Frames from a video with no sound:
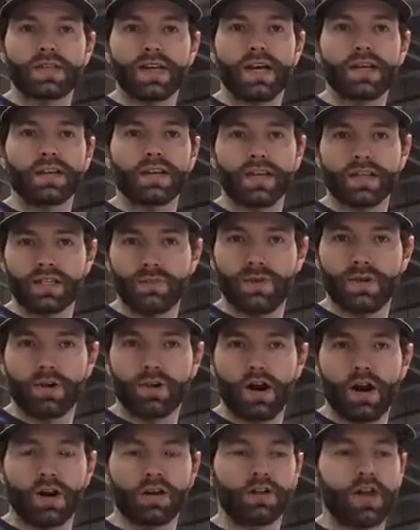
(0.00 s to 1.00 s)
There's a
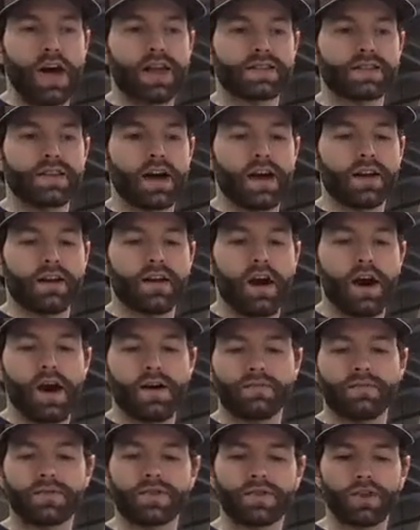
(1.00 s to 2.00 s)
form you can fill out on the
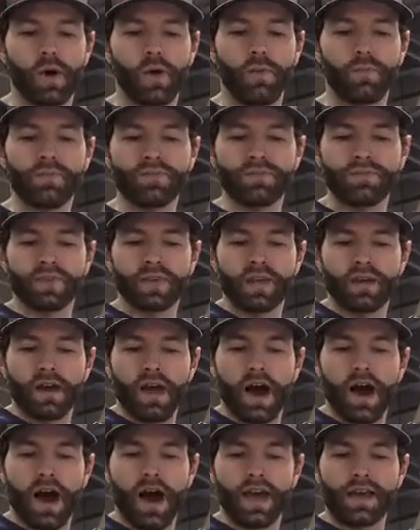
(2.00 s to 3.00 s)
website,
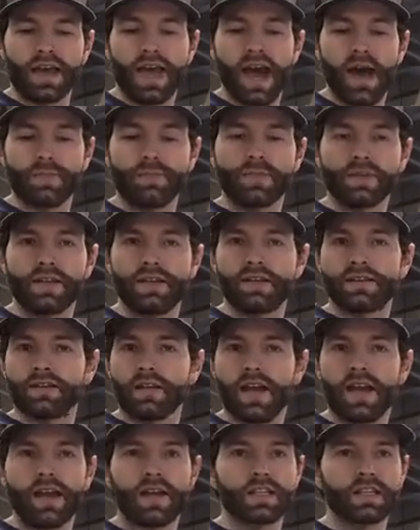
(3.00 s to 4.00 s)
lakesuperiorartglass.com.
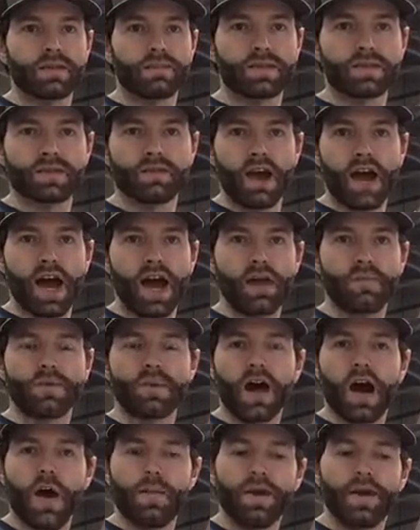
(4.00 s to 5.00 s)
So
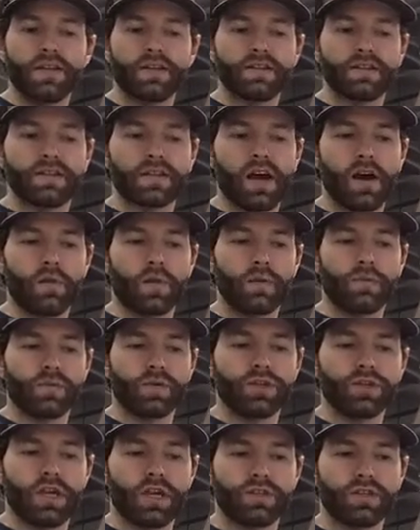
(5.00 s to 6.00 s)
please like,
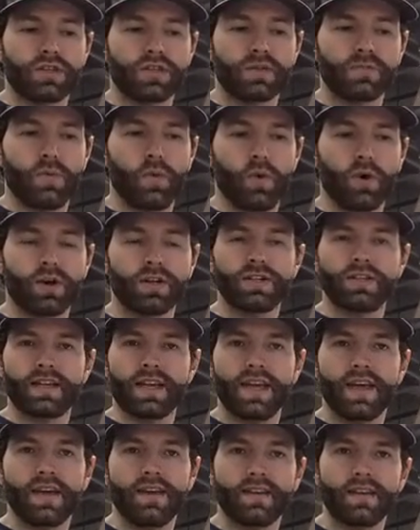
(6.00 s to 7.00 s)
subscribe,
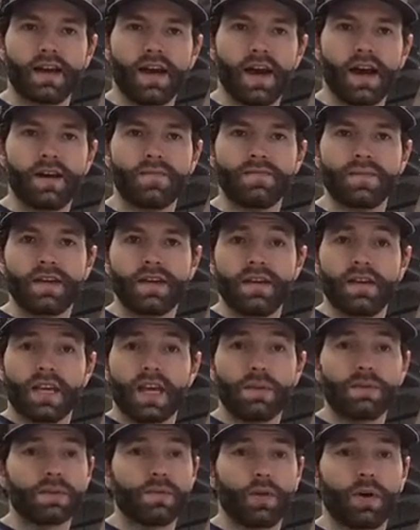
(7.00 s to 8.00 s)
comment. We appreciate the
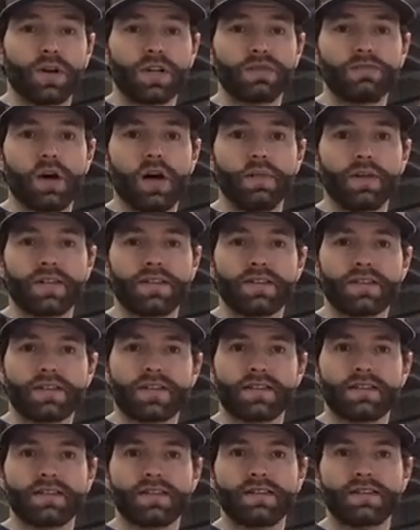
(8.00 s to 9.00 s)
support, and
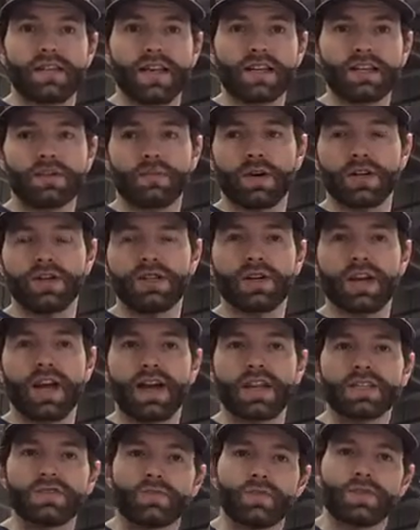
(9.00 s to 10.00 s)
keep
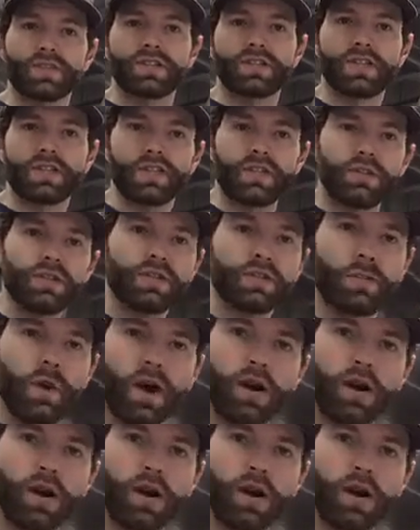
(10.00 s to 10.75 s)
supporting small businesses.